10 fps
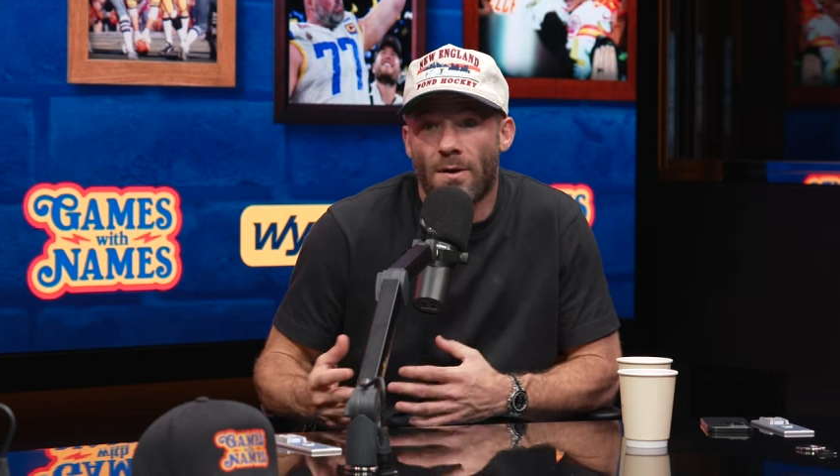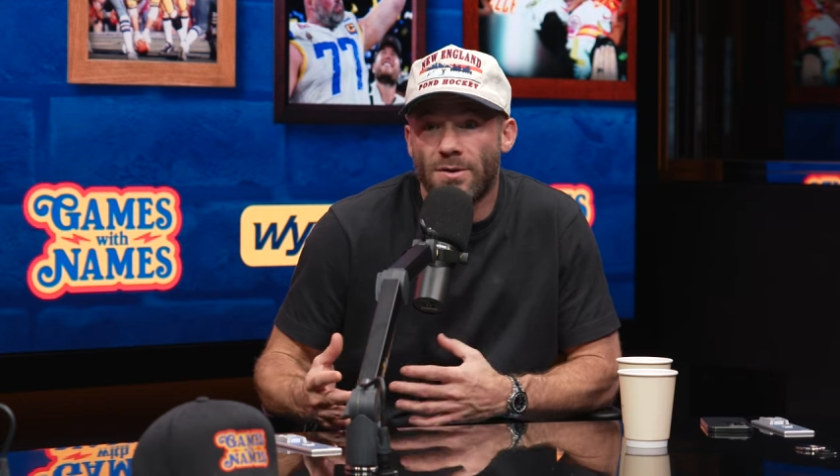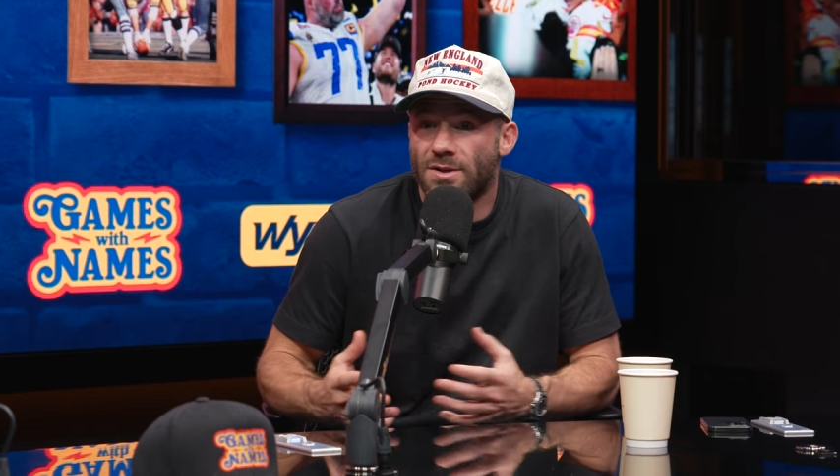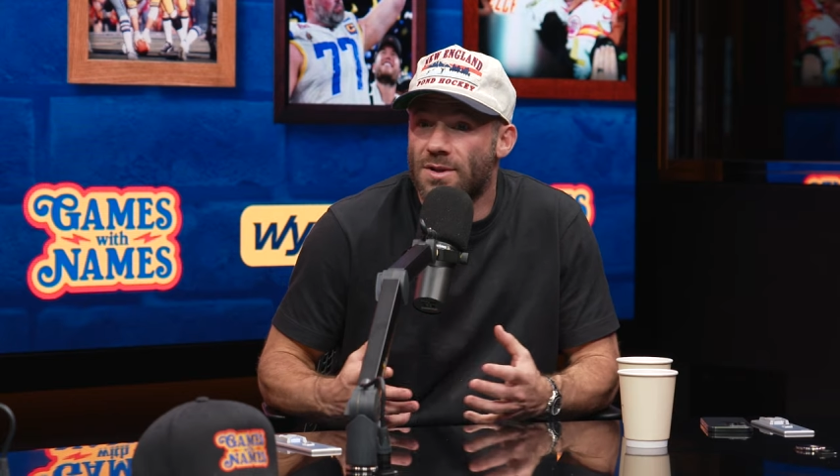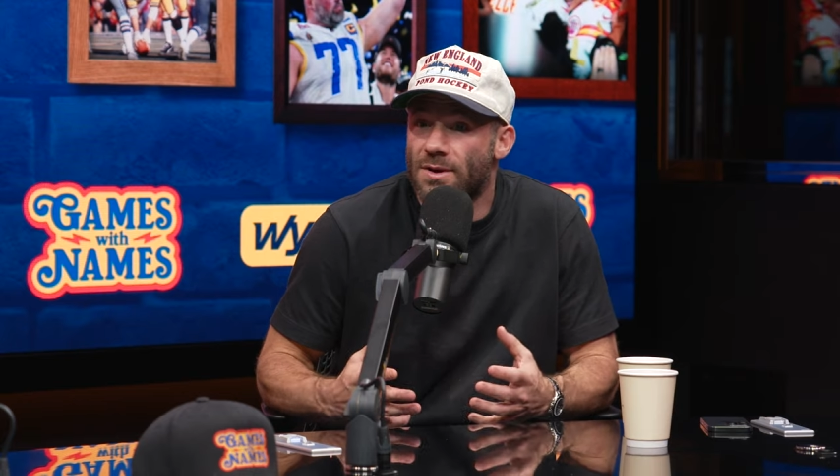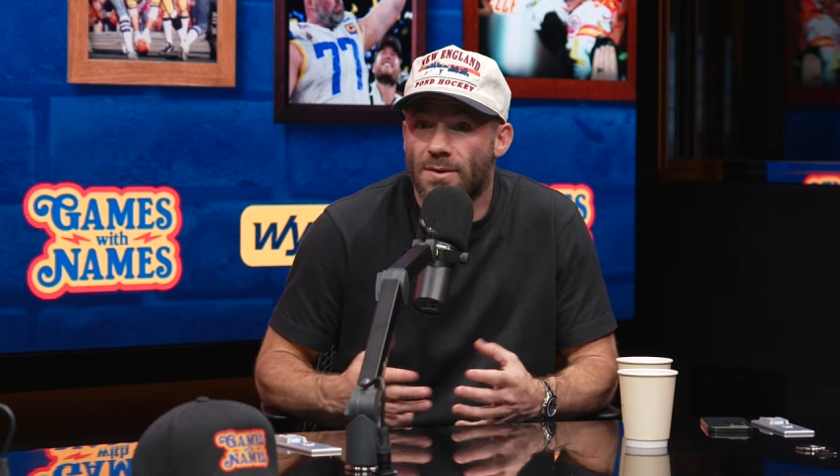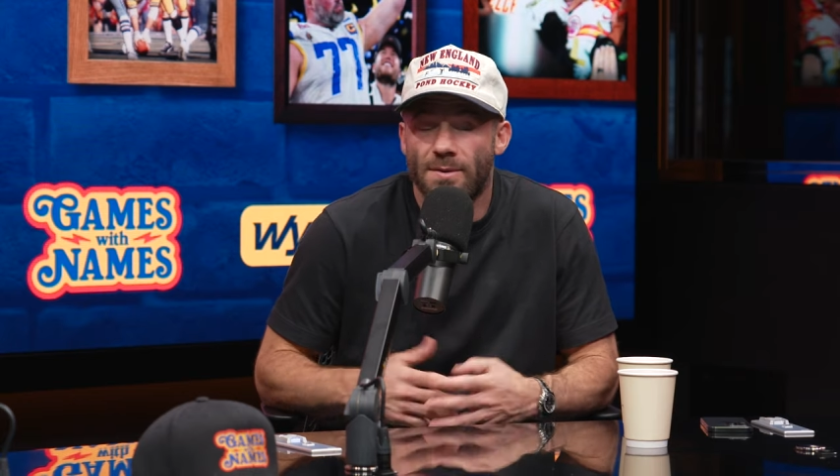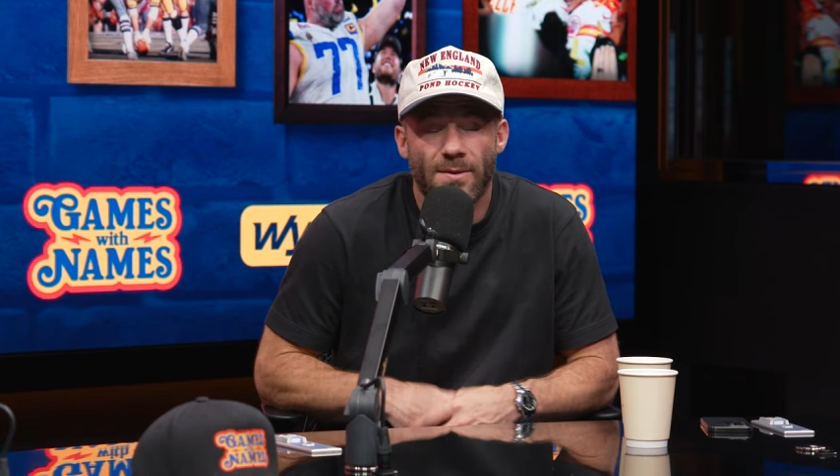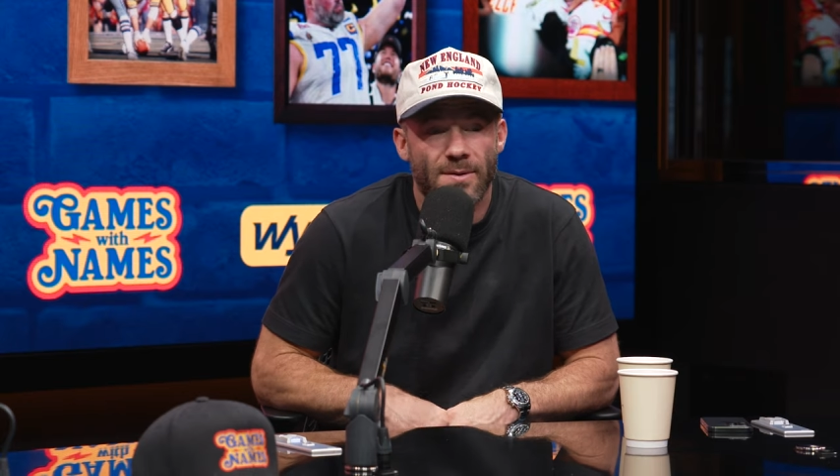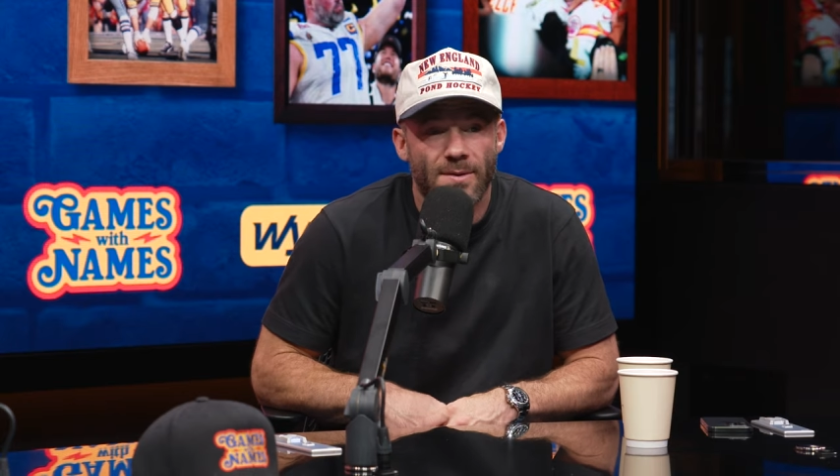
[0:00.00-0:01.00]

also